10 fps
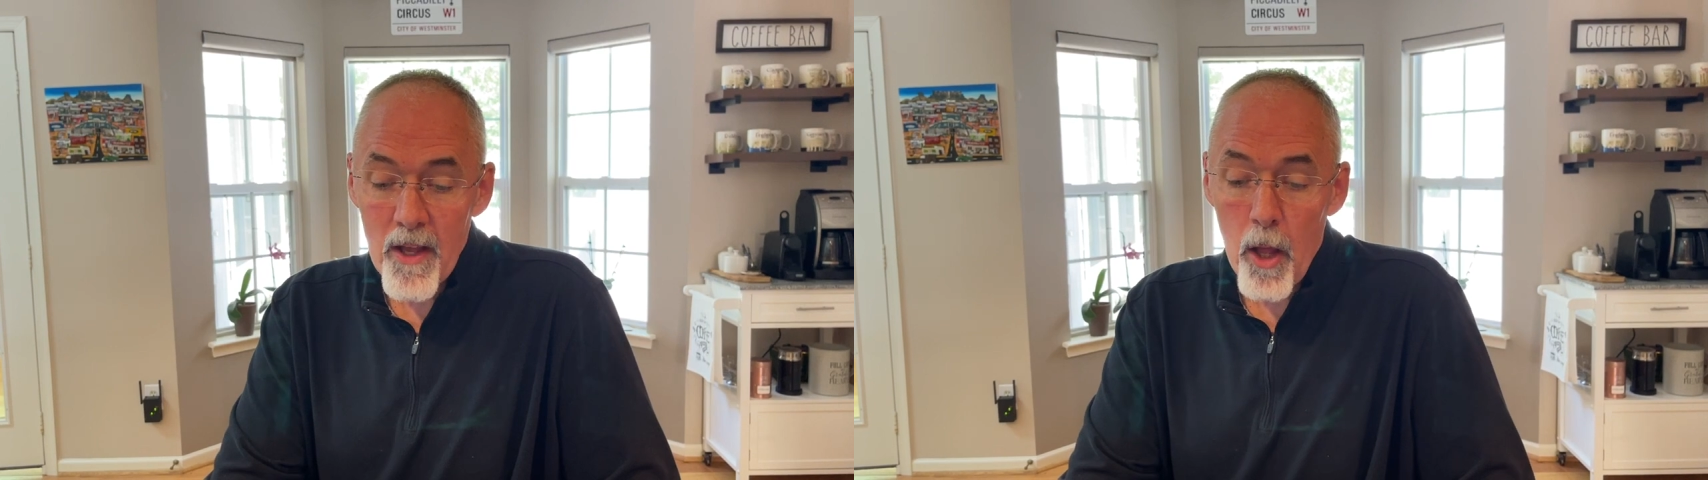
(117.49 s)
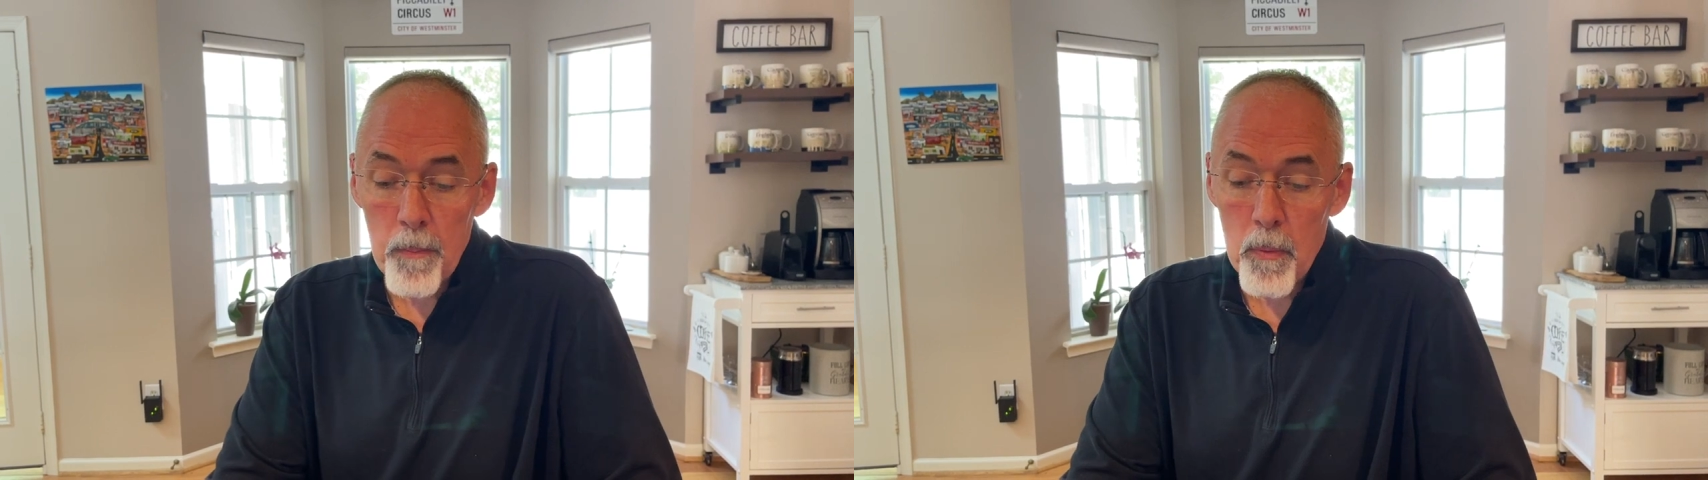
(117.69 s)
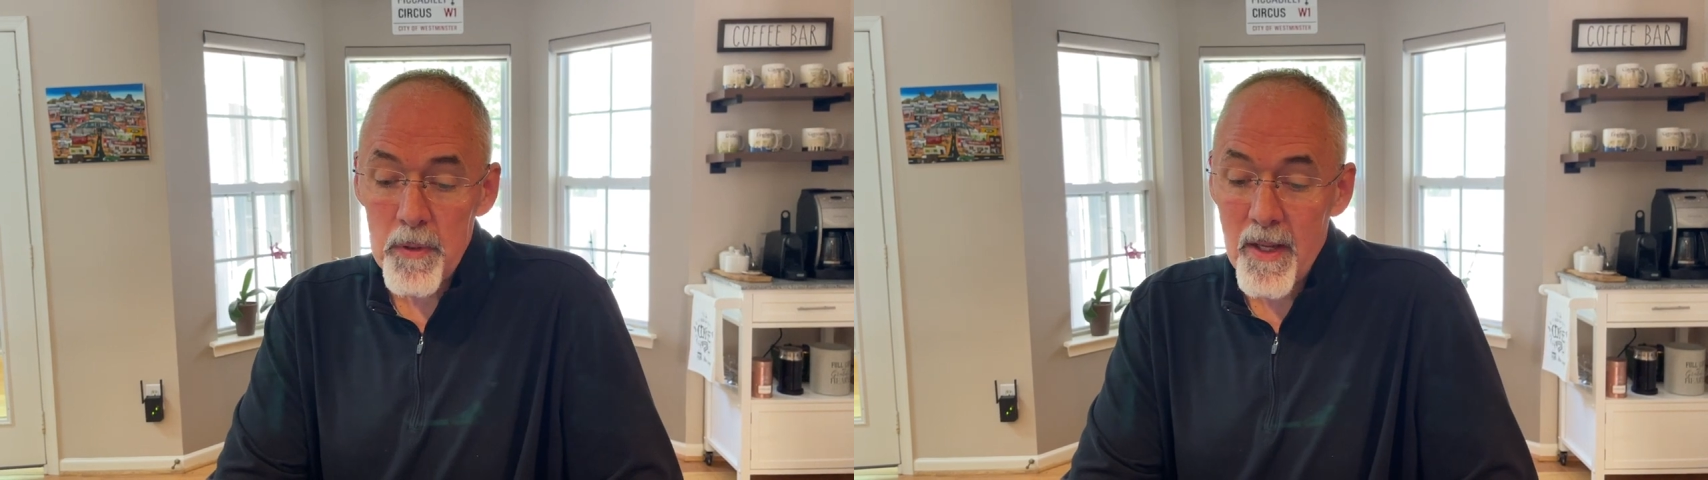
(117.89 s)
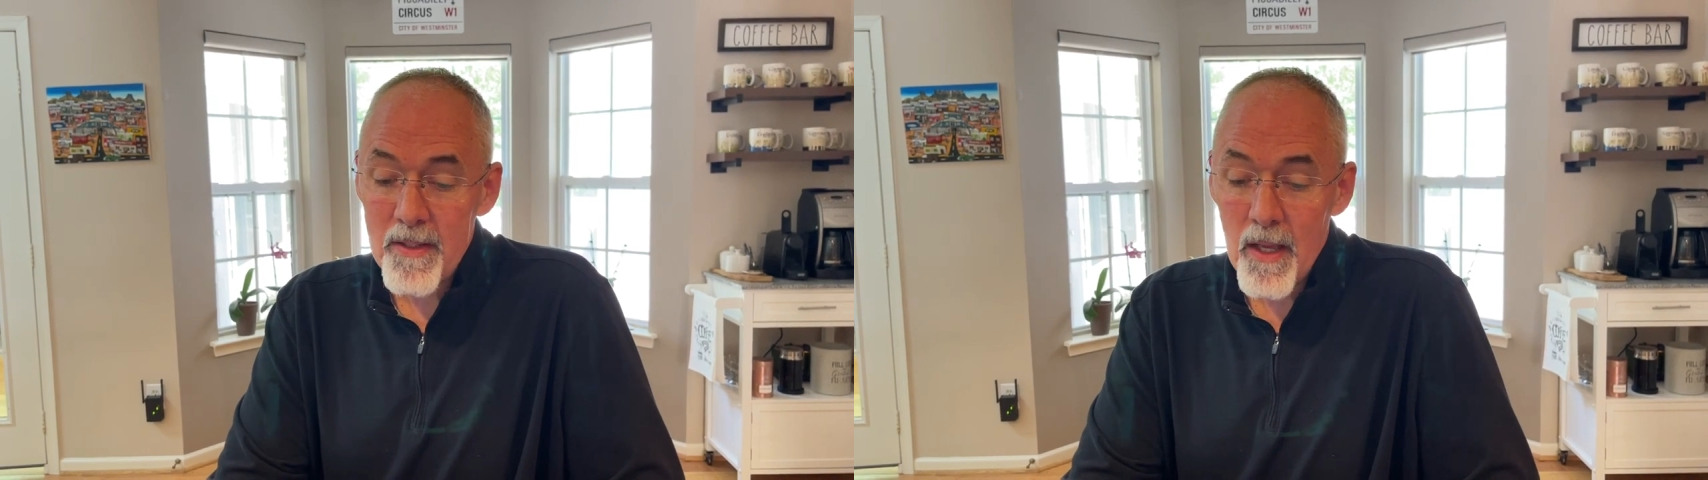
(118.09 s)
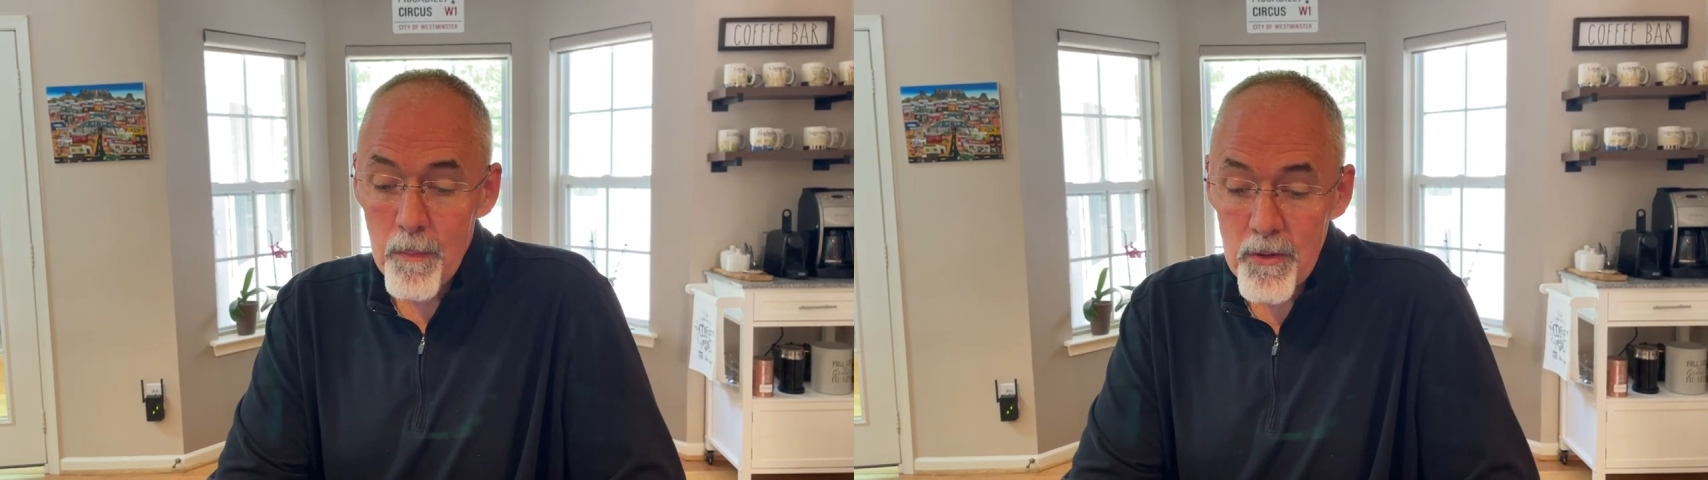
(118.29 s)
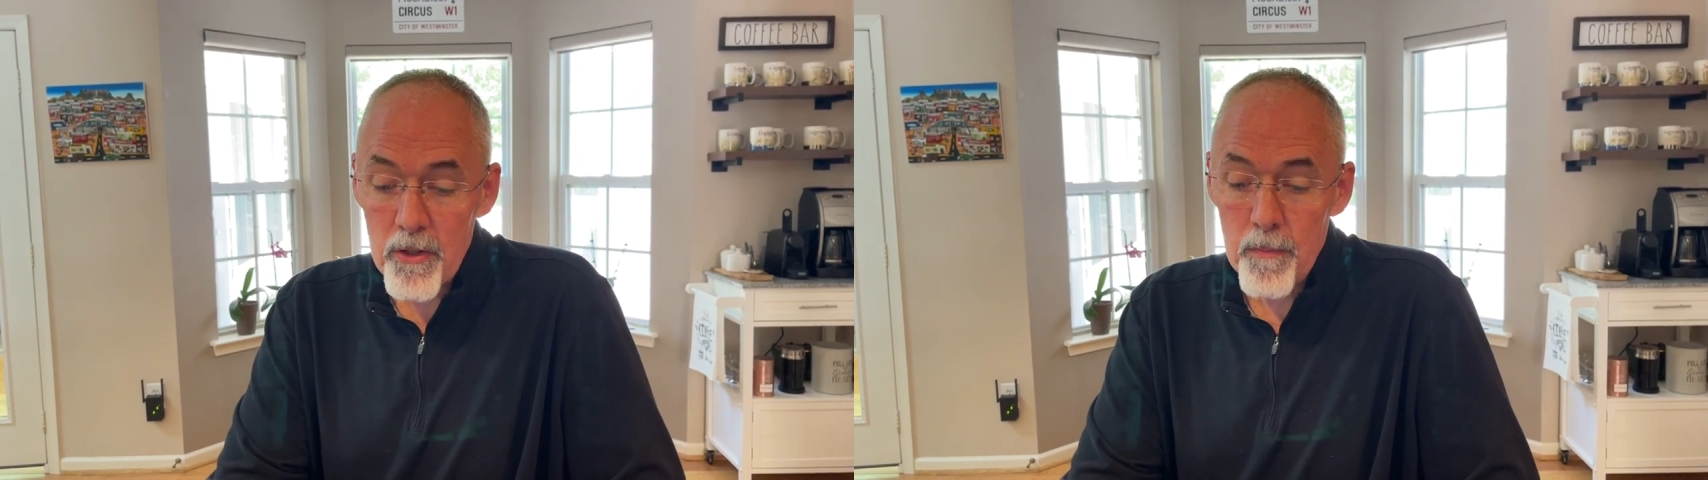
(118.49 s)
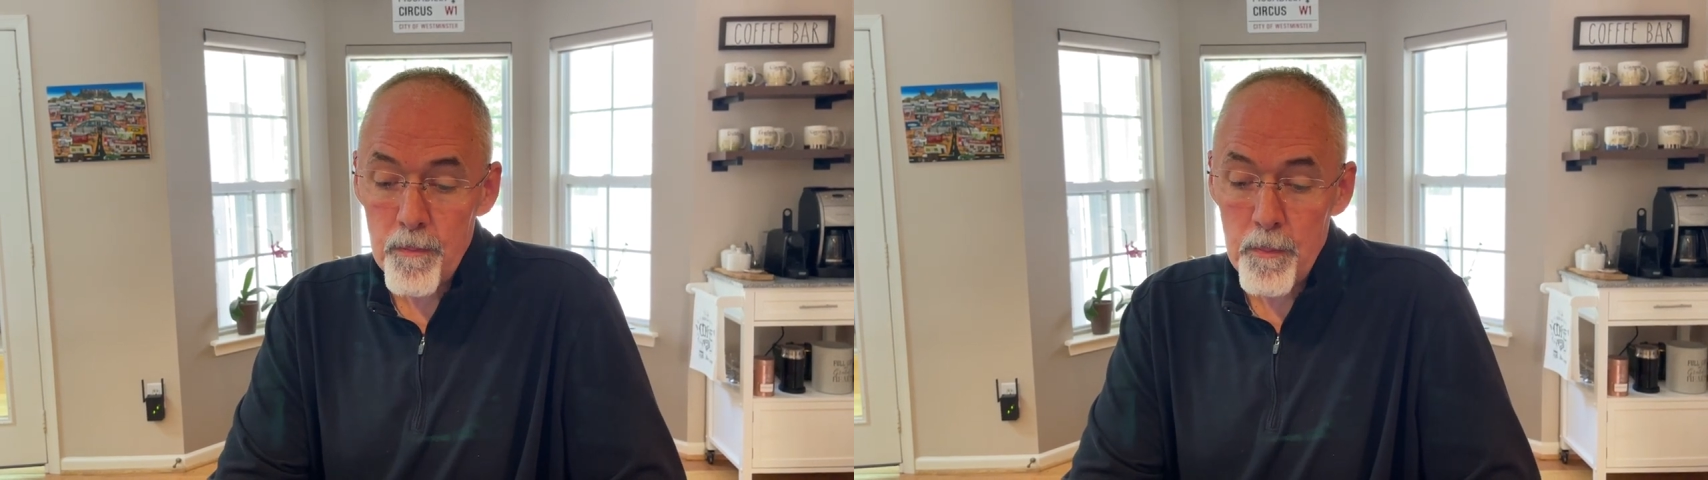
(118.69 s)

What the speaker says: Helper will not come to you.